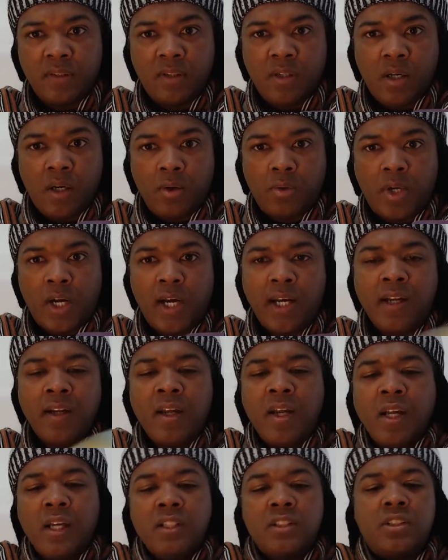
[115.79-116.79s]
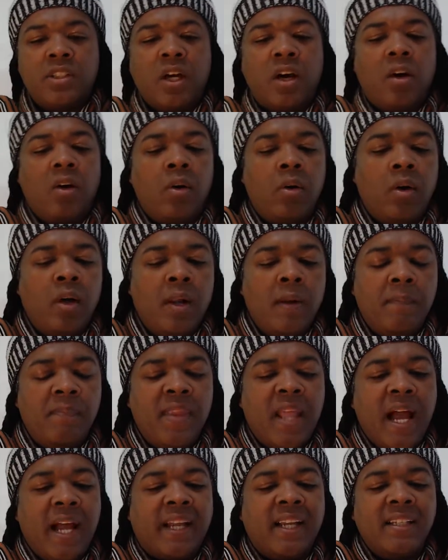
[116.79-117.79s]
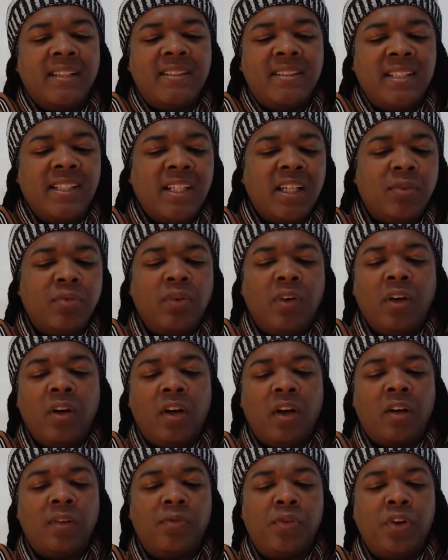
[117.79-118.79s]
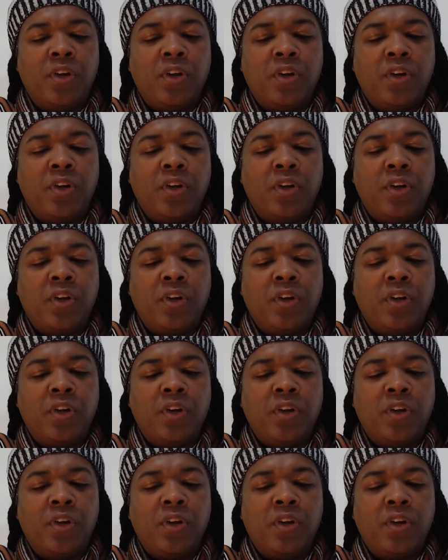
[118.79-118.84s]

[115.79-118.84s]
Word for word: Okay, so I can see that for a lot of you,